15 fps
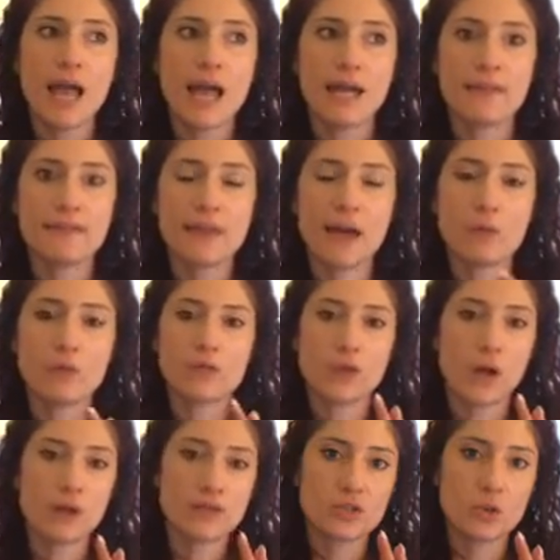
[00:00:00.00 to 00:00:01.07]
And that was
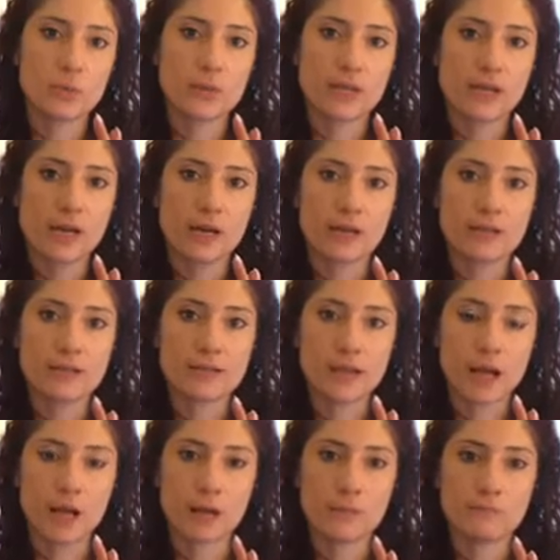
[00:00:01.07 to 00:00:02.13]
also because
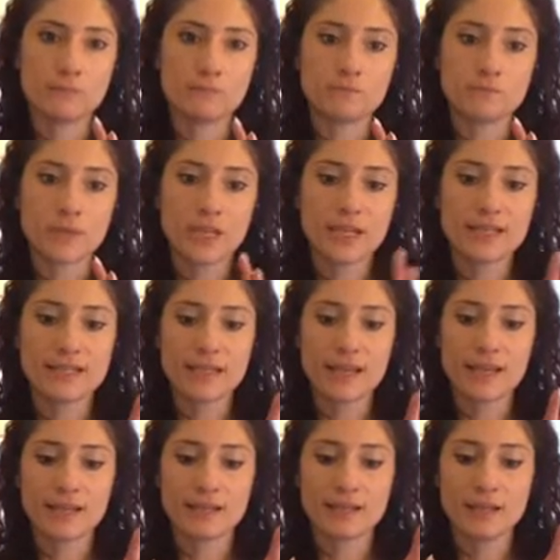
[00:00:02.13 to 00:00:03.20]
he
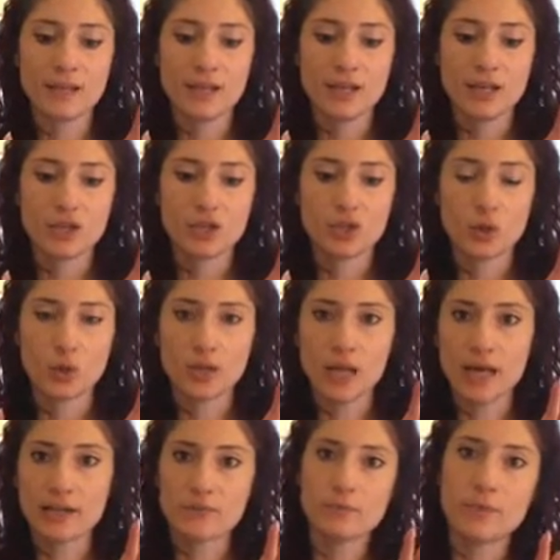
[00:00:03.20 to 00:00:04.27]
said, a
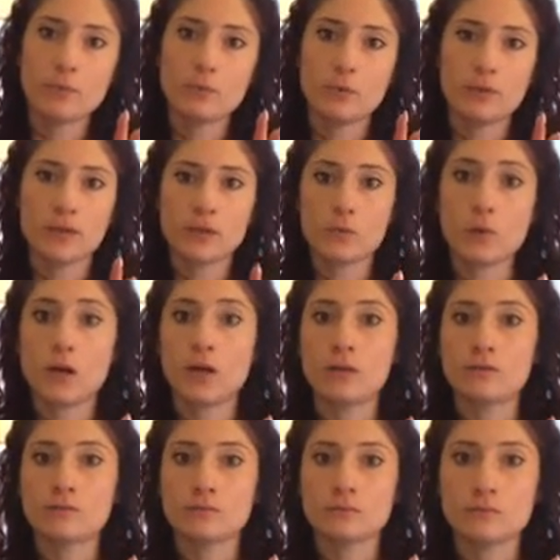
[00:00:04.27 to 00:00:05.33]
lot of people think,
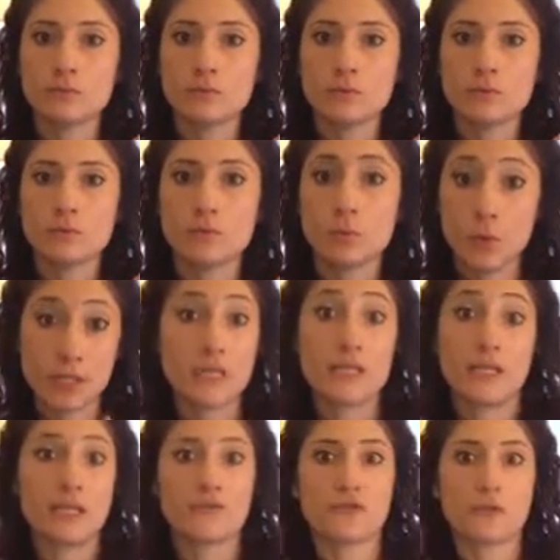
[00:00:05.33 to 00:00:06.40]
well, what's
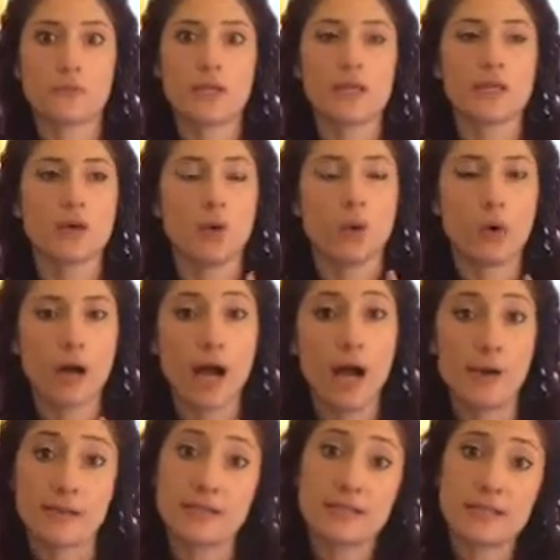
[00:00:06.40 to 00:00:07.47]
in it for me, or
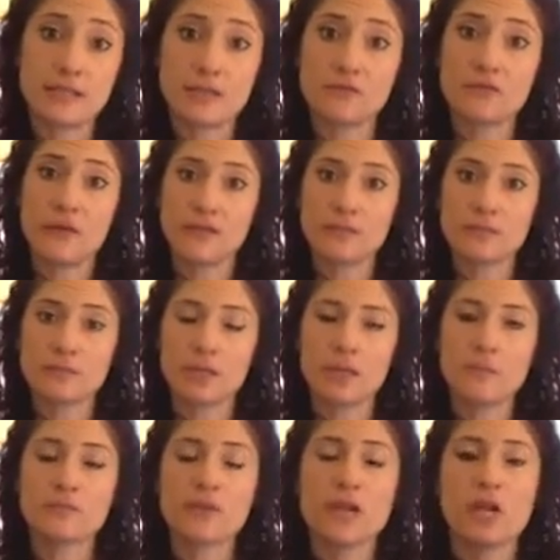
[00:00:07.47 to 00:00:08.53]
how does this affect
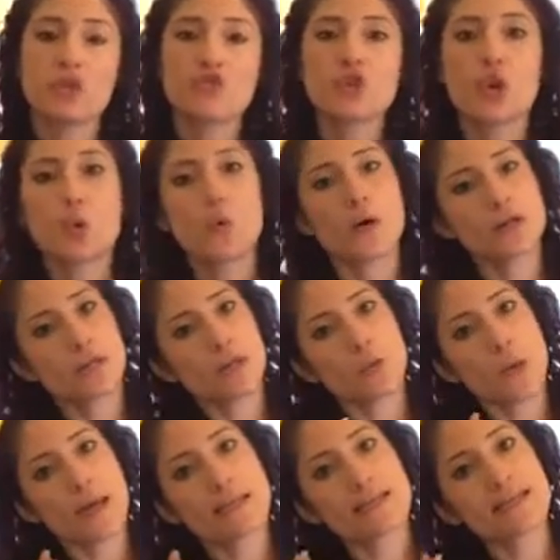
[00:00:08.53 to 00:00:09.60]
me? So one of
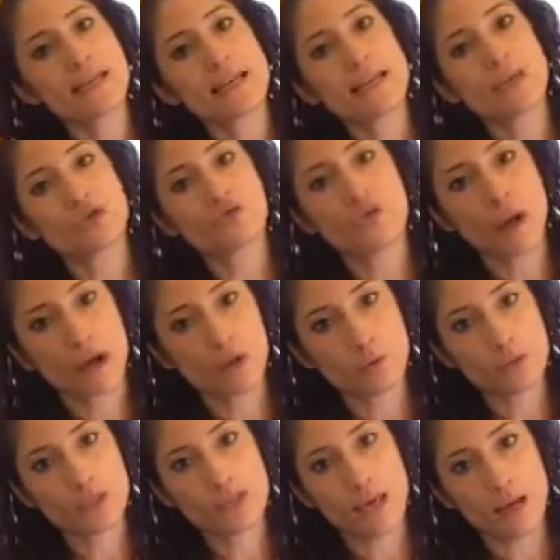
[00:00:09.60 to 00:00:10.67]
the ways to get
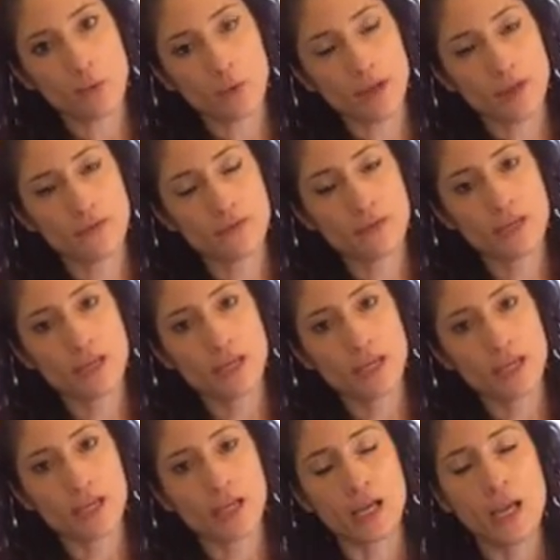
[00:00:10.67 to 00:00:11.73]
around that way of
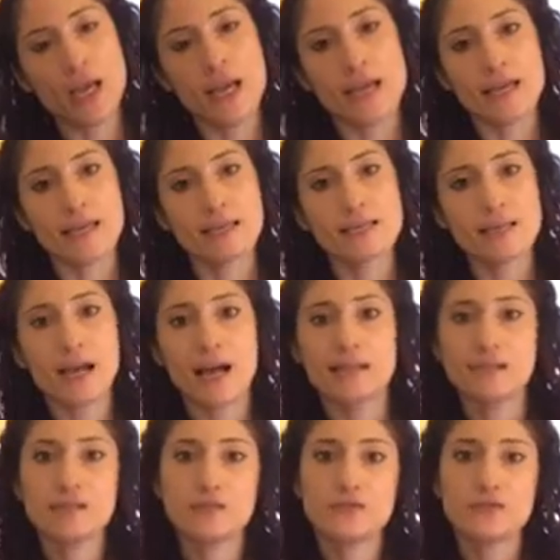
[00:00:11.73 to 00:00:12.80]
thinking is
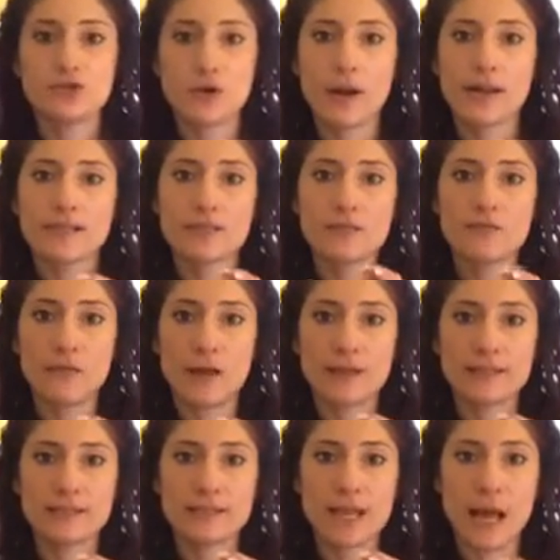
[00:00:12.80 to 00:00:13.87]
kind of trying to
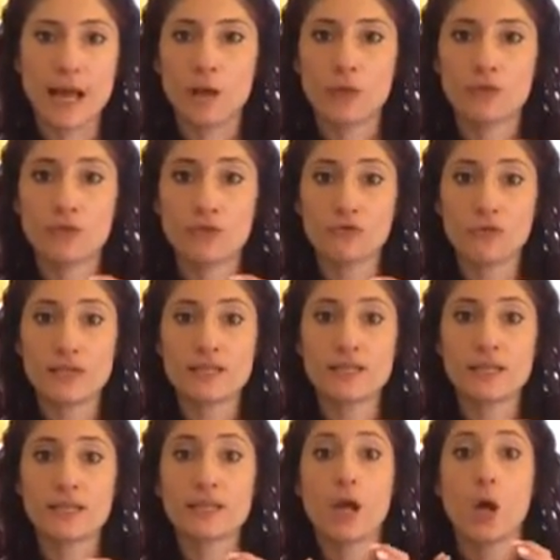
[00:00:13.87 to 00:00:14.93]
find out the
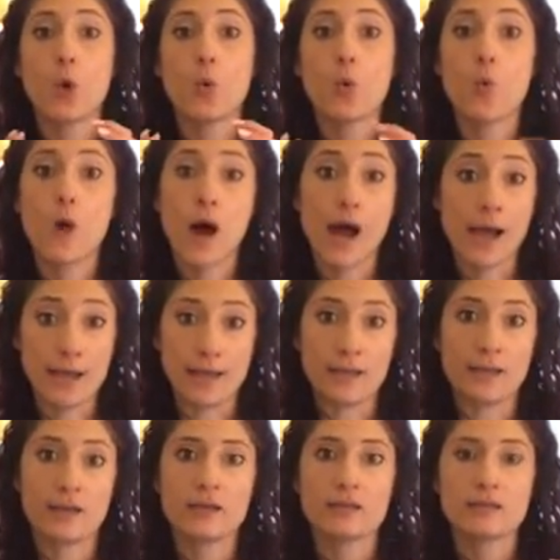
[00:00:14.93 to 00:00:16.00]
reason
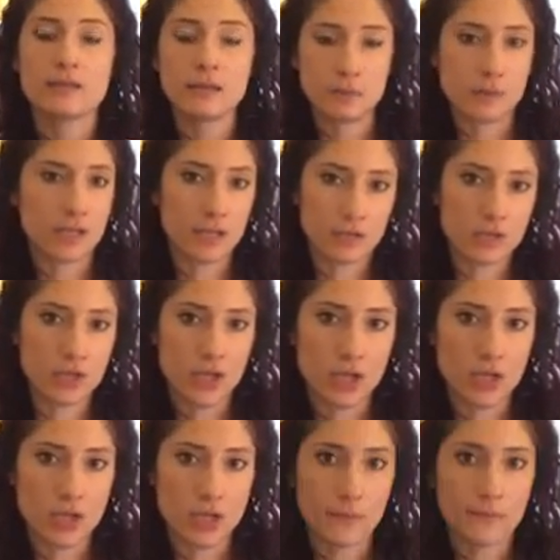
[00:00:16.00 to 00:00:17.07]
why something is
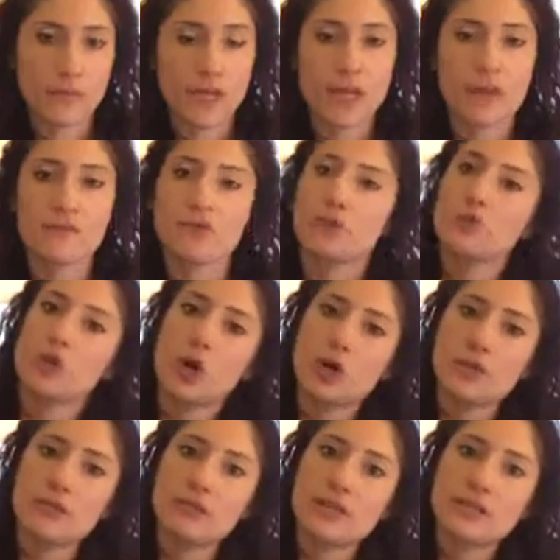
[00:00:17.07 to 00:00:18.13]
changing. If you
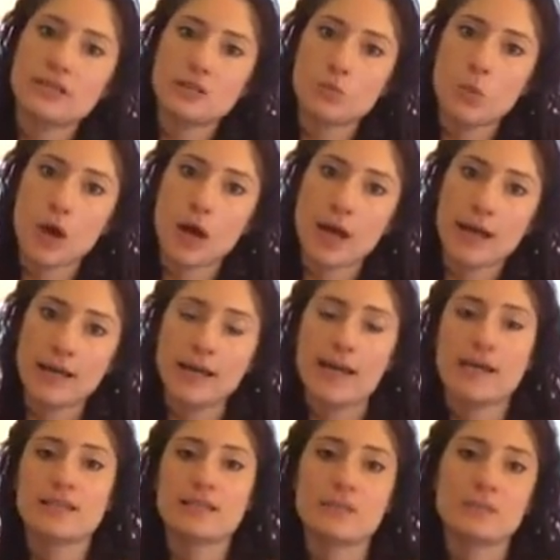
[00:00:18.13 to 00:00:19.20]
know the reason why,
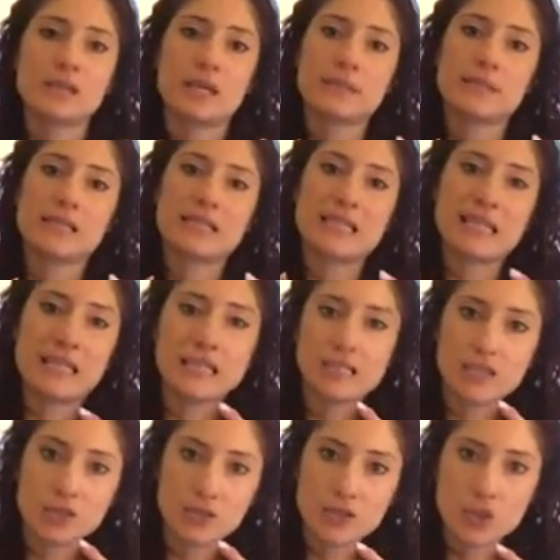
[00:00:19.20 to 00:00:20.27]
sometimes it's
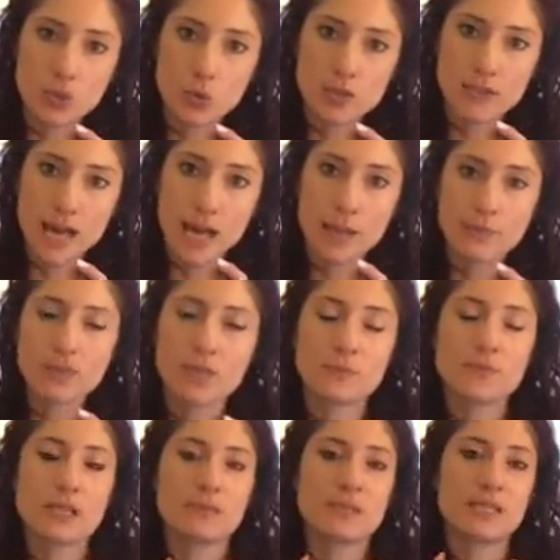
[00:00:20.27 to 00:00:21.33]
easier to adapt,
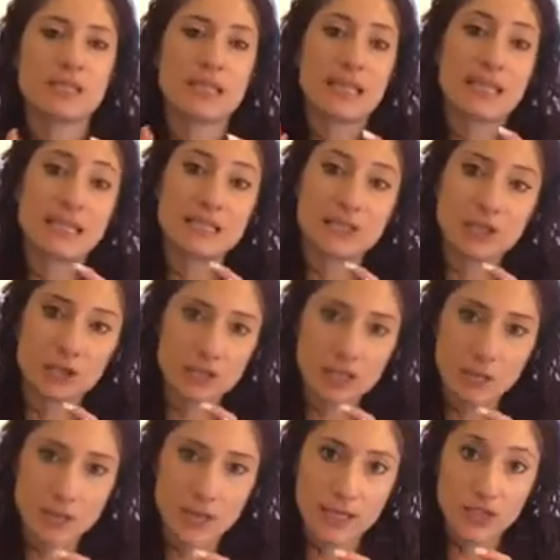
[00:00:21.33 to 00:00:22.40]
sometimes it's easier
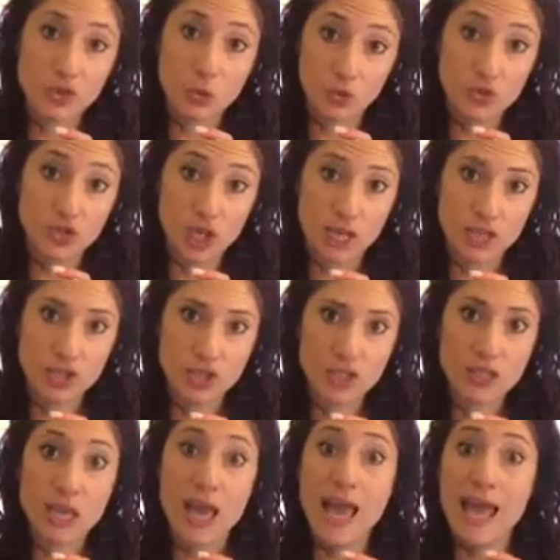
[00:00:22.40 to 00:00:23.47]
to make those
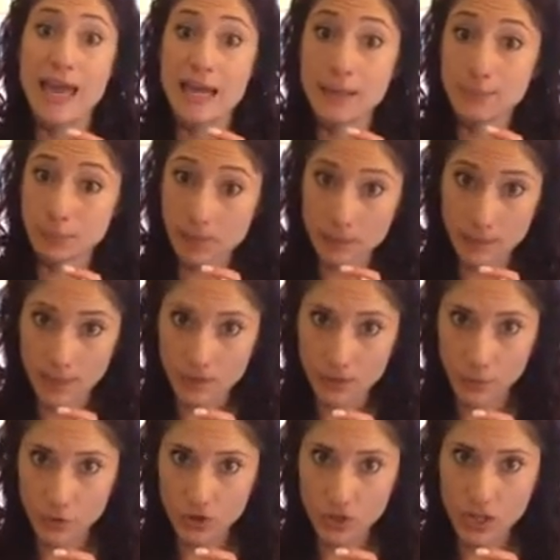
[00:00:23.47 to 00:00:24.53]
changes, implement
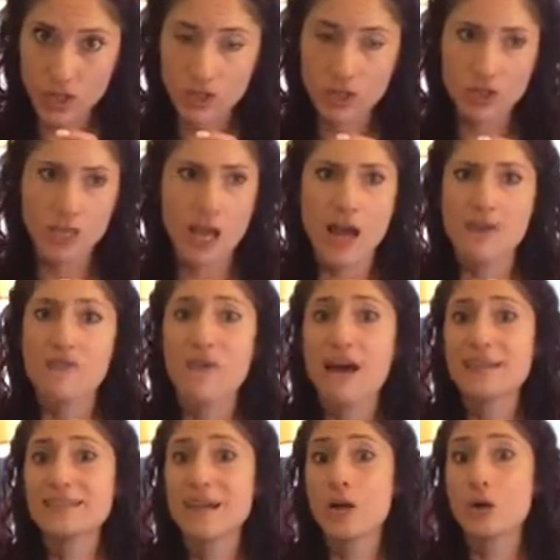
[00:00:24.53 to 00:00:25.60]
those changes,
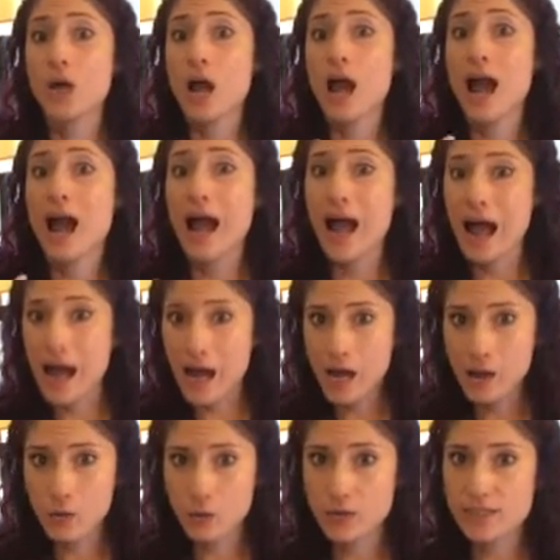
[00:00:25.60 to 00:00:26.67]
find out
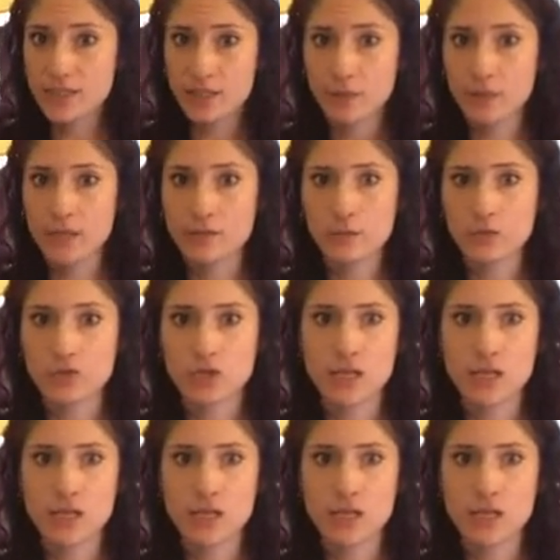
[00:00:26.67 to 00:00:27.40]
how to make those